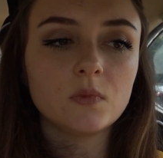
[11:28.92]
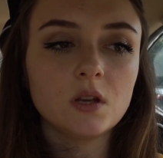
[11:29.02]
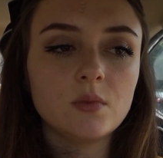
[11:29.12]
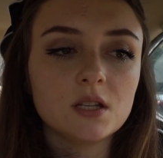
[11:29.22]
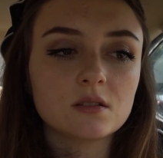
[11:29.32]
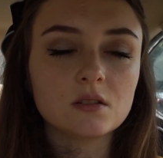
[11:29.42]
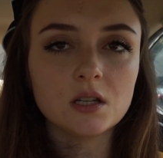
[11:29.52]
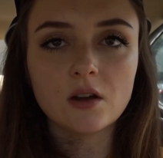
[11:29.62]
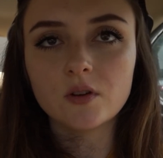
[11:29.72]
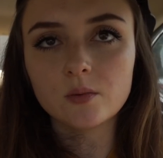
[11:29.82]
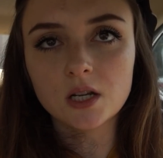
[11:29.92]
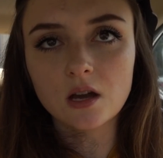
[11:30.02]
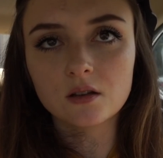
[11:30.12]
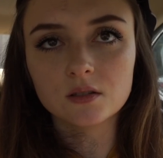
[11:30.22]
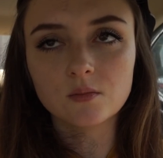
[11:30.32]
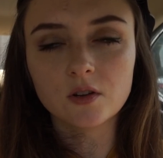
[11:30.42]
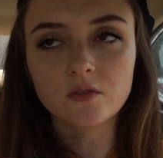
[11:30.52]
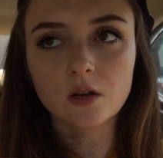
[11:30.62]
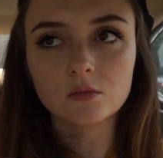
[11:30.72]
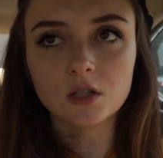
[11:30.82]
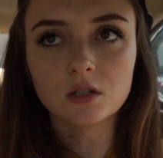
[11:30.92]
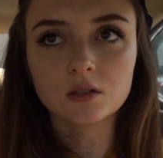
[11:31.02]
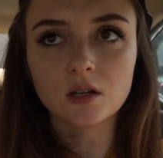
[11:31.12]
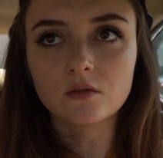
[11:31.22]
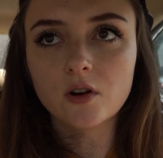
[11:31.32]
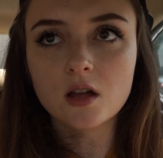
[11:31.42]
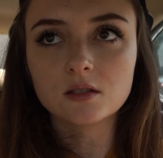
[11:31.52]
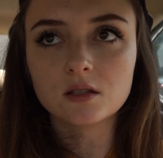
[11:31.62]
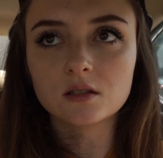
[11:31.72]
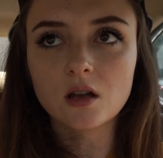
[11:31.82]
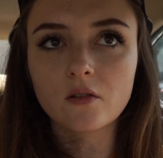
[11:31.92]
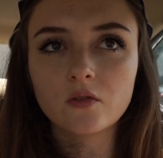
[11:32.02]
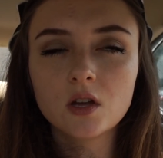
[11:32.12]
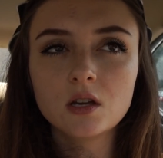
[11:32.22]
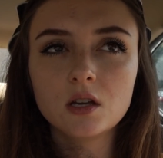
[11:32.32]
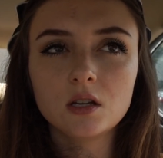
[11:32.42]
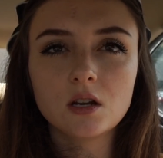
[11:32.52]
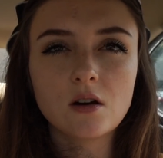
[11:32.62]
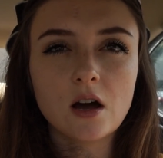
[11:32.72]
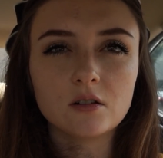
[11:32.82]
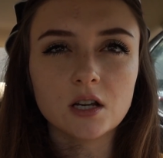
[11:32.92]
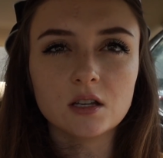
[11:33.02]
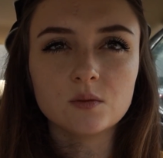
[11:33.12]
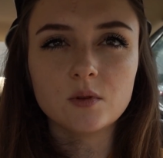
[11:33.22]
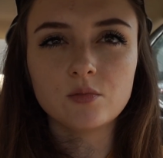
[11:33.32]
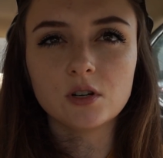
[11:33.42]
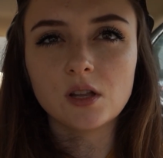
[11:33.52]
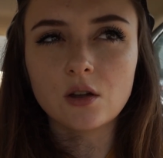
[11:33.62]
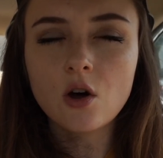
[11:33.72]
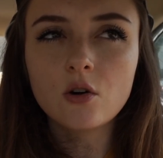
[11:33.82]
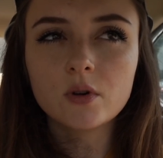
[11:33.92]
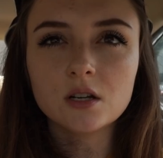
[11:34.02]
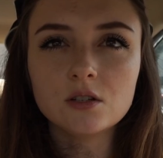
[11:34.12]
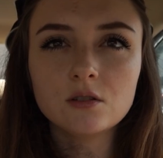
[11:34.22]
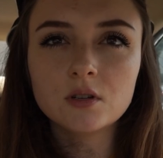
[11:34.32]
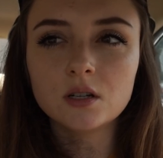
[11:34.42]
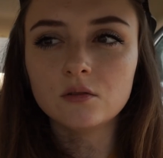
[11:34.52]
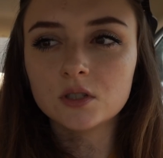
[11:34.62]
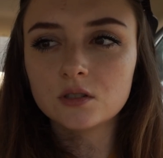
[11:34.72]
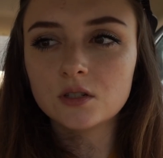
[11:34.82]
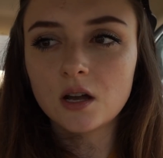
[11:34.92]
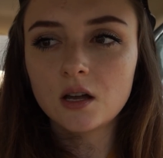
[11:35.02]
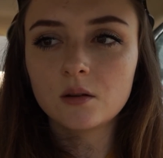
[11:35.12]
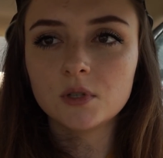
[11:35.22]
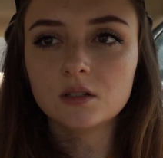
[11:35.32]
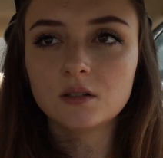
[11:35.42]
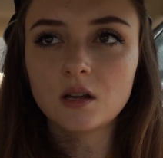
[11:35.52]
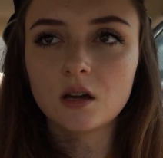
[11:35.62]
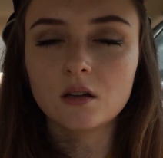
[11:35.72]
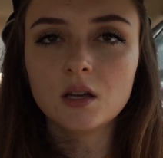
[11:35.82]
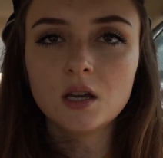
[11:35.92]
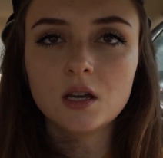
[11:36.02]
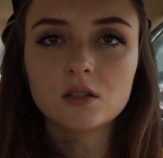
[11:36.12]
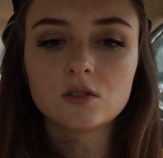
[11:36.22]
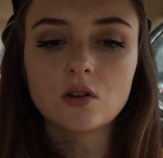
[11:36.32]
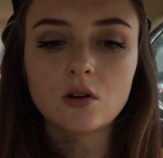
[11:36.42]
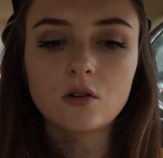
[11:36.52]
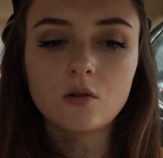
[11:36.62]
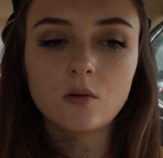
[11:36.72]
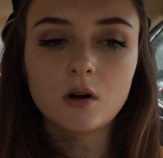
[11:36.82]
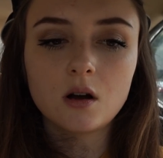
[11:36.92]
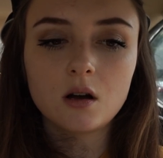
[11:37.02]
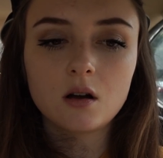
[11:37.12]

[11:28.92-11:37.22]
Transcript: and basically everybody else, my family and, like, friends and stuff, you know how it is. People are like, oh, what are you doing? What's your job? No, no, no. So